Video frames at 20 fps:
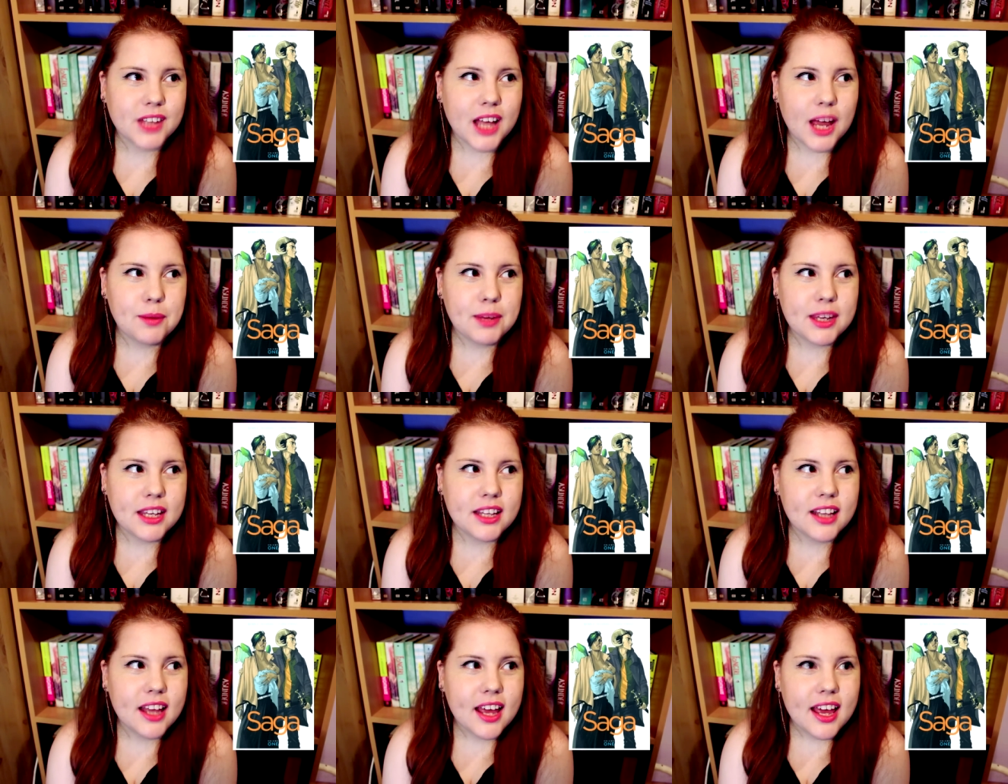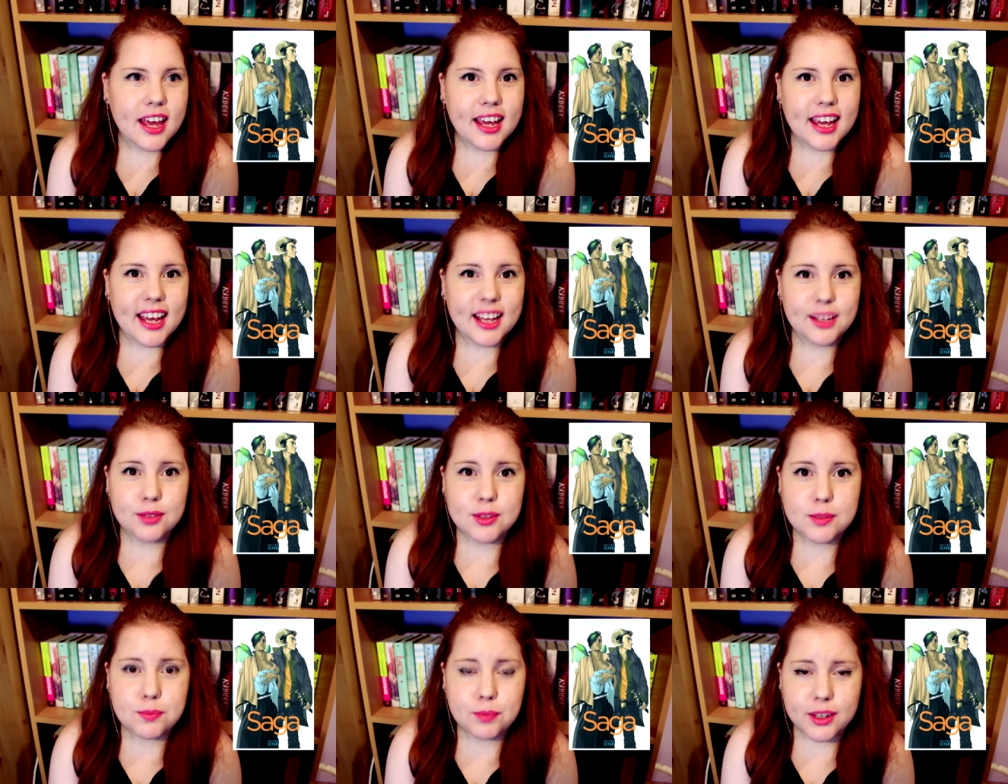I mean,
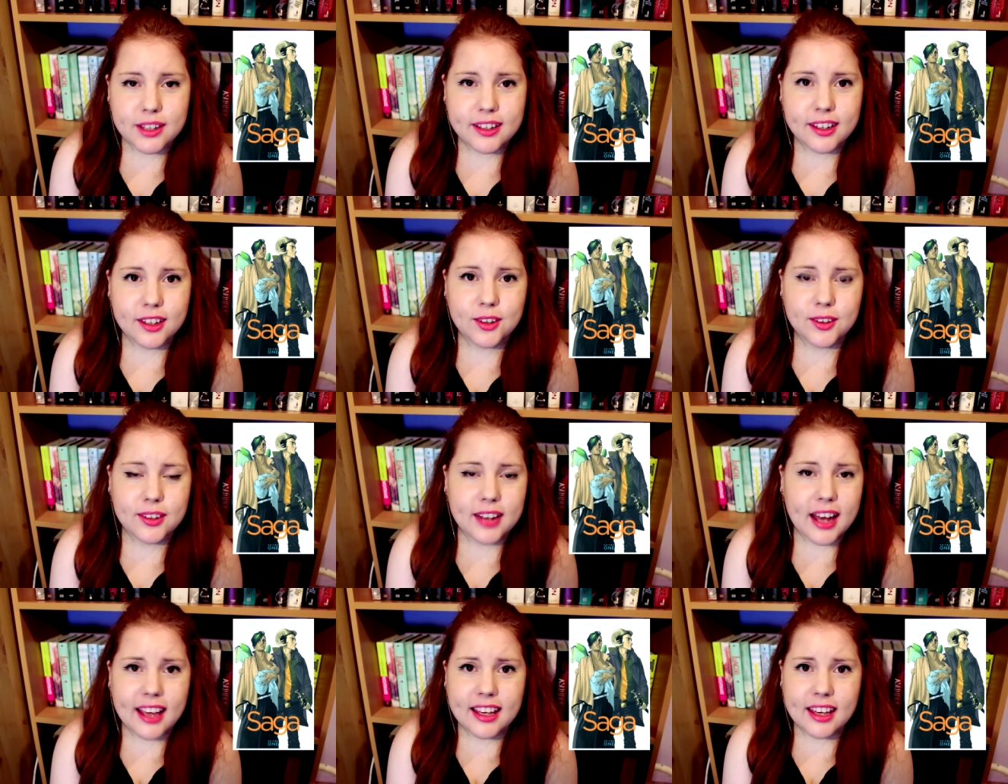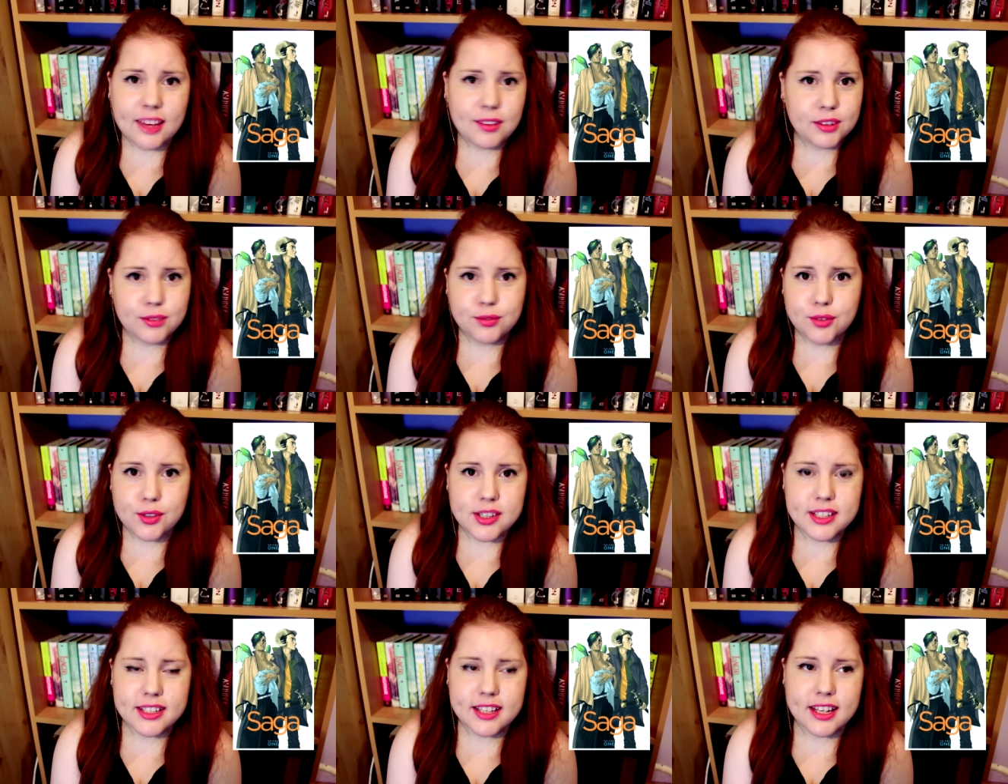it was pretty good. I gave it
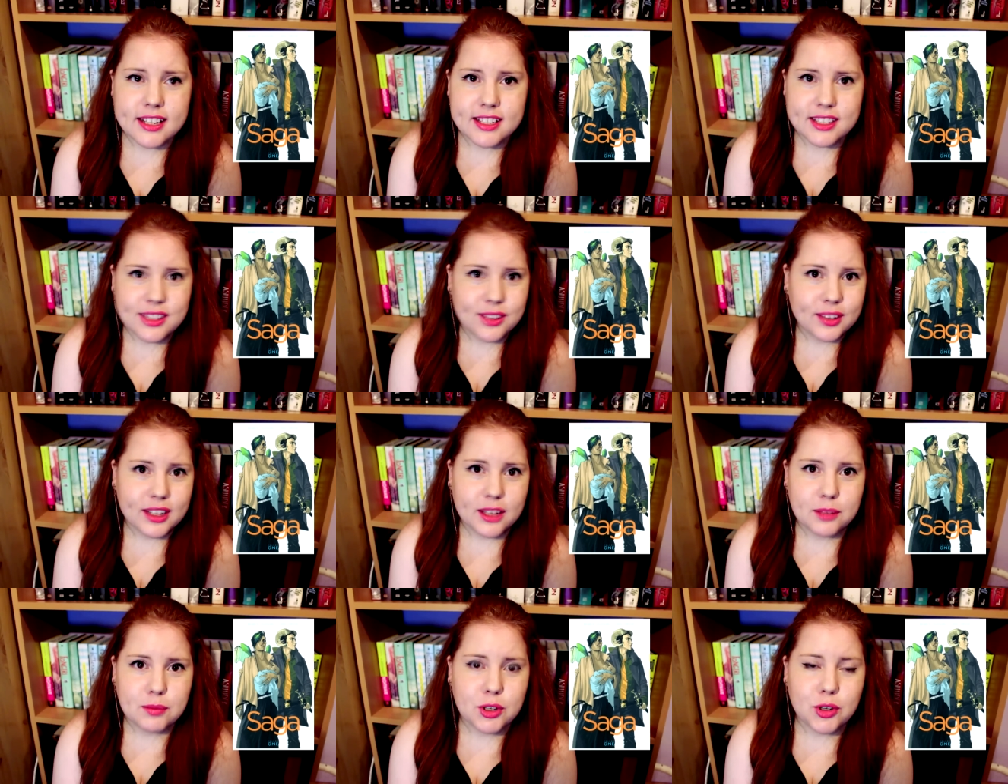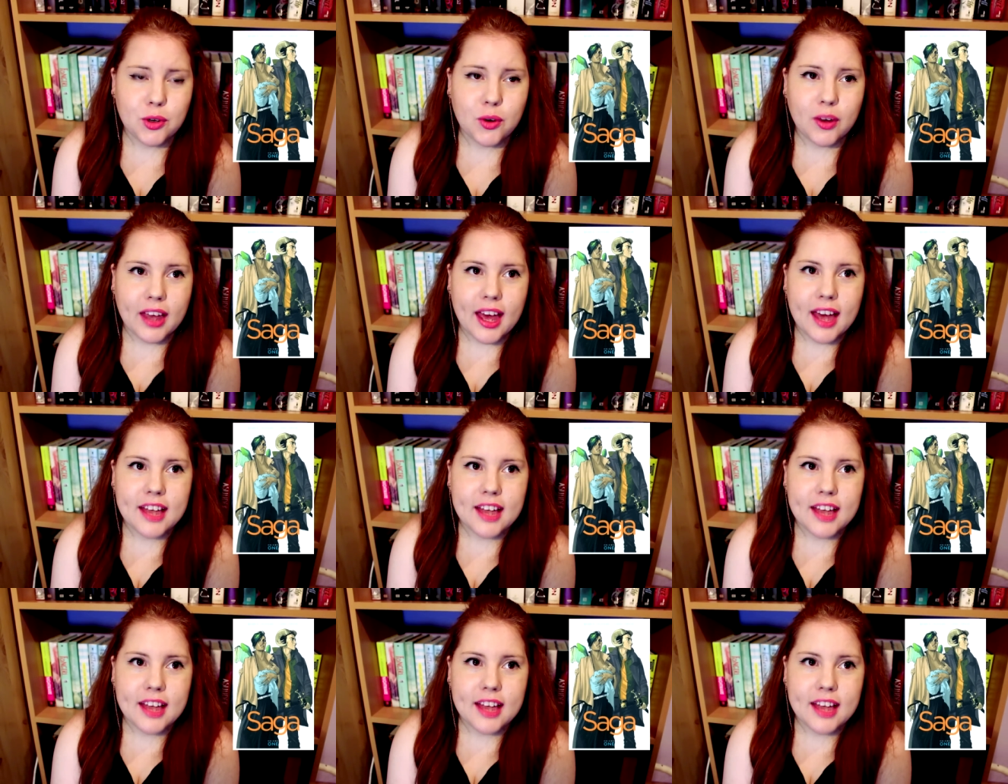4 stars, don't get me wrong.